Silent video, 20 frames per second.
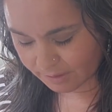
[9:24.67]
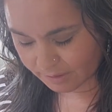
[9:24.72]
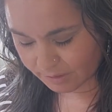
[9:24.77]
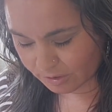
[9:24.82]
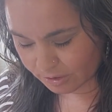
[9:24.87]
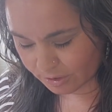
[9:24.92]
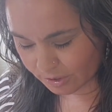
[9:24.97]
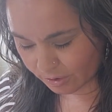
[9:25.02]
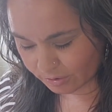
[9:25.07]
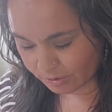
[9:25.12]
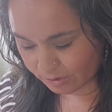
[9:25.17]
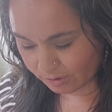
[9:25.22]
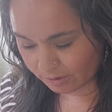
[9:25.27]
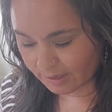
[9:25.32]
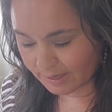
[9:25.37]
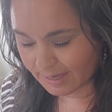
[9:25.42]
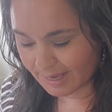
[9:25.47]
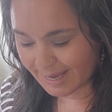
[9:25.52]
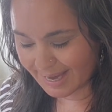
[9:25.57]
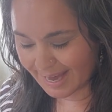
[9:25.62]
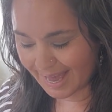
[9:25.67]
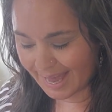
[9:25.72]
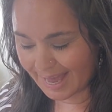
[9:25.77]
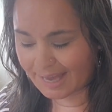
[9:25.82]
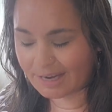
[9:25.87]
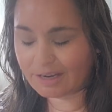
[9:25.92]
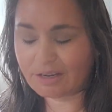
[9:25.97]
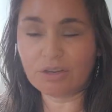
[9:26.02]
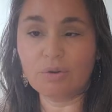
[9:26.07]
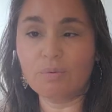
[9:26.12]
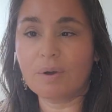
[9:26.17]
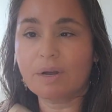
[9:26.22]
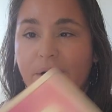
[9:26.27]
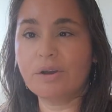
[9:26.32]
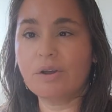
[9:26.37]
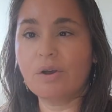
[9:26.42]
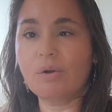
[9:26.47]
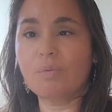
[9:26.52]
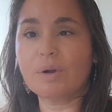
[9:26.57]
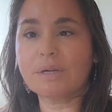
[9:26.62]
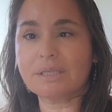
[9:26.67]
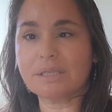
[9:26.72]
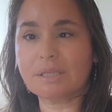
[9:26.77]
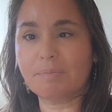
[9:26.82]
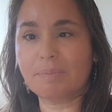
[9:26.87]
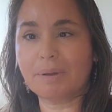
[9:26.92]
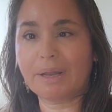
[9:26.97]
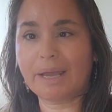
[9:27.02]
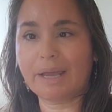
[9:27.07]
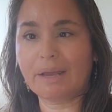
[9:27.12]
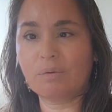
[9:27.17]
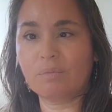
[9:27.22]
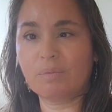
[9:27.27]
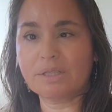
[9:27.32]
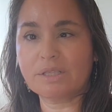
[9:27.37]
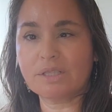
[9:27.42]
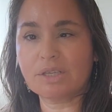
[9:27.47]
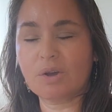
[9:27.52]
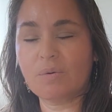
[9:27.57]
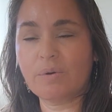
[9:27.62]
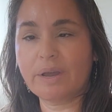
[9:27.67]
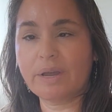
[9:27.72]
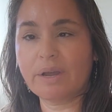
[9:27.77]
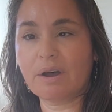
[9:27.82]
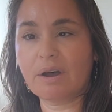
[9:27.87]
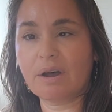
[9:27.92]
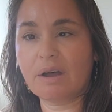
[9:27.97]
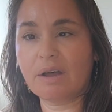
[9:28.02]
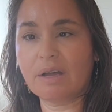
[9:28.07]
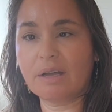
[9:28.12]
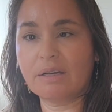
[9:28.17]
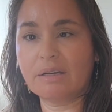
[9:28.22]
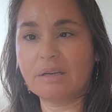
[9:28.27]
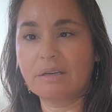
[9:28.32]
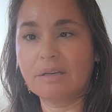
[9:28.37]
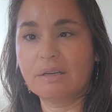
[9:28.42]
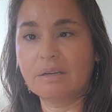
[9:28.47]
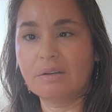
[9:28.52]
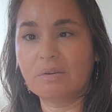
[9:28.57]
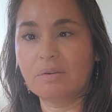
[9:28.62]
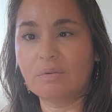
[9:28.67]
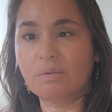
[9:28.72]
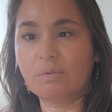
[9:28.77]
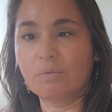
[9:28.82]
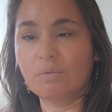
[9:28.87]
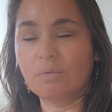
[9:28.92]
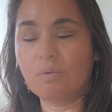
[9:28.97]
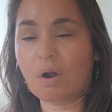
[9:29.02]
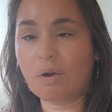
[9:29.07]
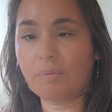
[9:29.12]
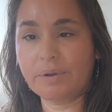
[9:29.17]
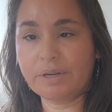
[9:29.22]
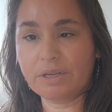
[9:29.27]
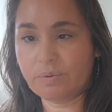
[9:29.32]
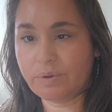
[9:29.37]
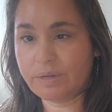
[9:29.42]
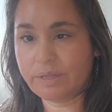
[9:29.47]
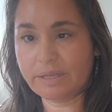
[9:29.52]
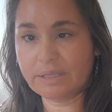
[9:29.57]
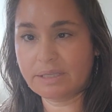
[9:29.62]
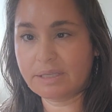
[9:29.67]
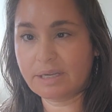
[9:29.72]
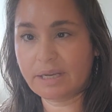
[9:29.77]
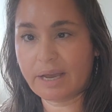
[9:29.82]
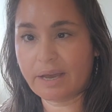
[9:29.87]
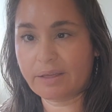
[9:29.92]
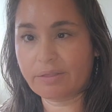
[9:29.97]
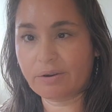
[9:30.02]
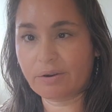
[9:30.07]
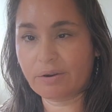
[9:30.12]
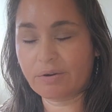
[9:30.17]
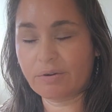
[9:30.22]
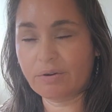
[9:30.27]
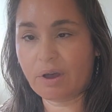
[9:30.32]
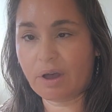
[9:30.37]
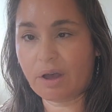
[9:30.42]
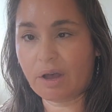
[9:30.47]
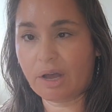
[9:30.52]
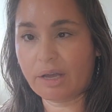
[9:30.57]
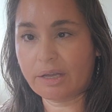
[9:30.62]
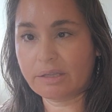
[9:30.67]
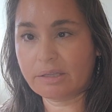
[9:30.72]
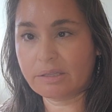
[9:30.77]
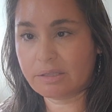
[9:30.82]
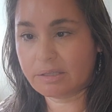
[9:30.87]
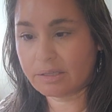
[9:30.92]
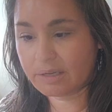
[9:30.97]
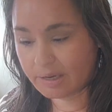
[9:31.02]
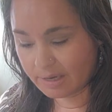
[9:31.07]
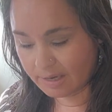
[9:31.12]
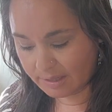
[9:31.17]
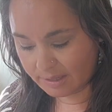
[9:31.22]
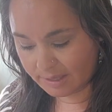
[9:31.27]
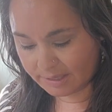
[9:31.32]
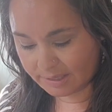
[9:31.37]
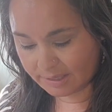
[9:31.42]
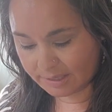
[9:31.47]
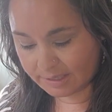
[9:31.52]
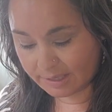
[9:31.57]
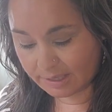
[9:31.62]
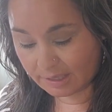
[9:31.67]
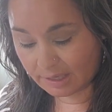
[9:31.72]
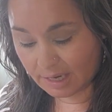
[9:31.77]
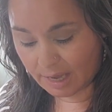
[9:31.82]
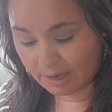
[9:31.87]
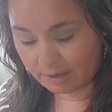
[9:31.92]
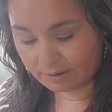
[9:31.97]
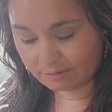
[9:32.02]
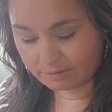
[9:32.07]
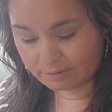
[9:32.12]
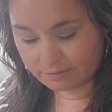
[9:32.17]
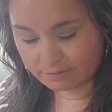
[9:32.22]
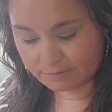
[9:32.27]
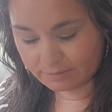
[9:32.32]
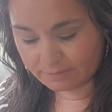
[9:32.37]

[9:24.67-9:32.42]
So you're looking ahead. You want to know what's the plan, what's going on, are we doing this together or not? This is in love.